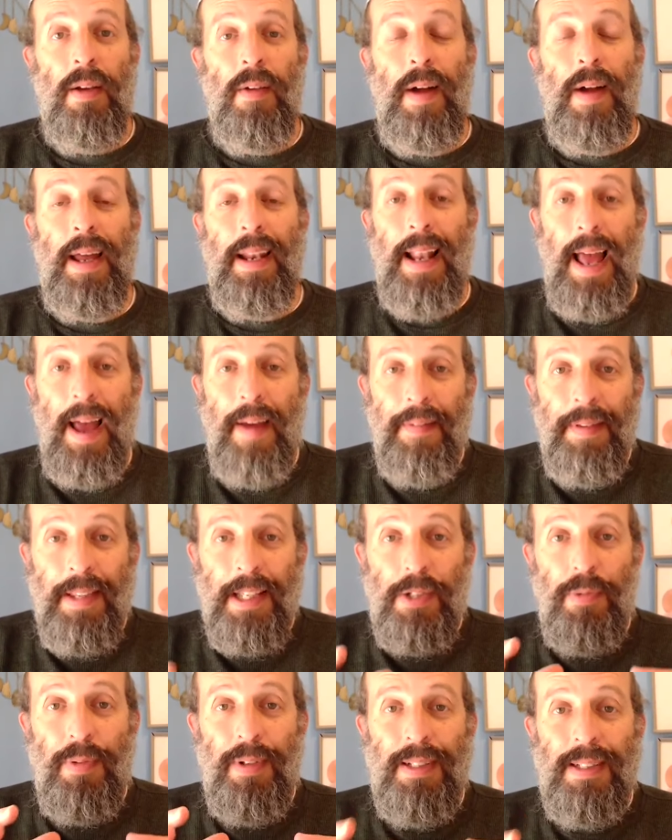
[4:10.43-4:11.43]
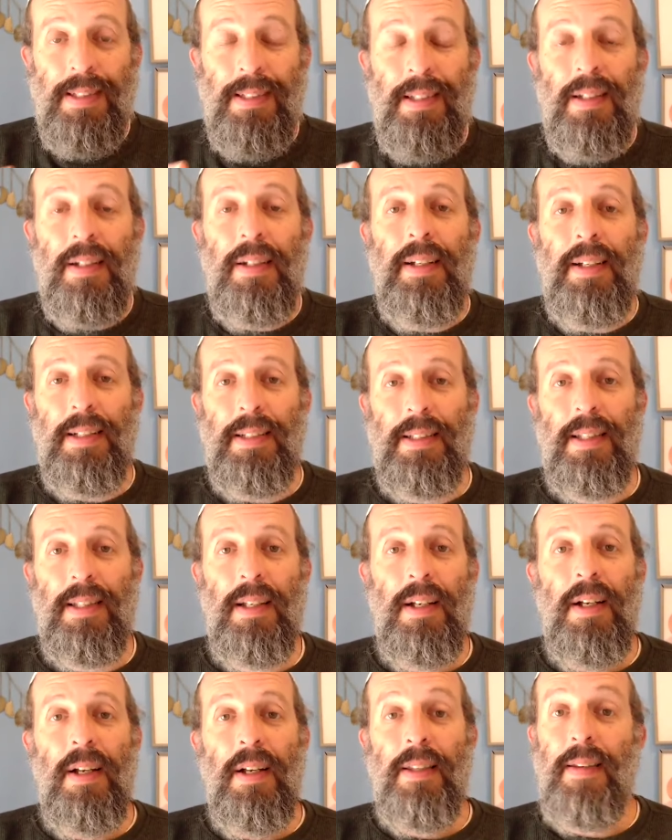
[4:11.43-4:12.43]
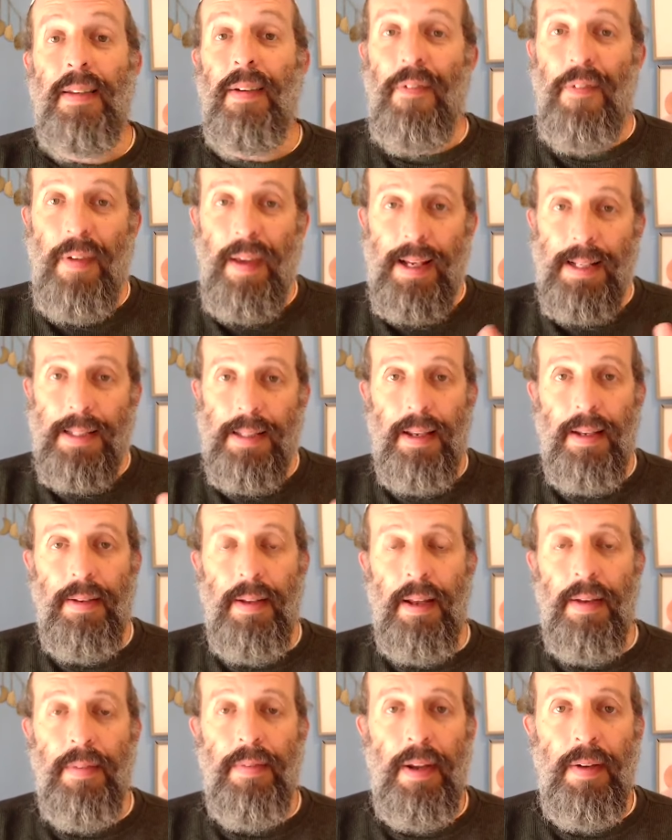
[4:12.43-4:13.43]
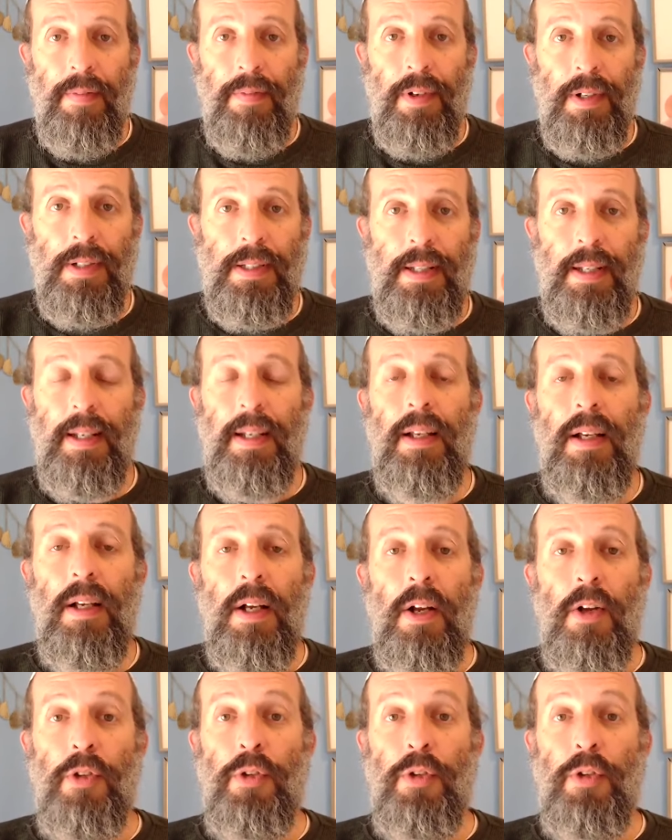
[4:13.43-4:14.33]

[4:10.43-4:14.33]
And having this resilience to face that adversity,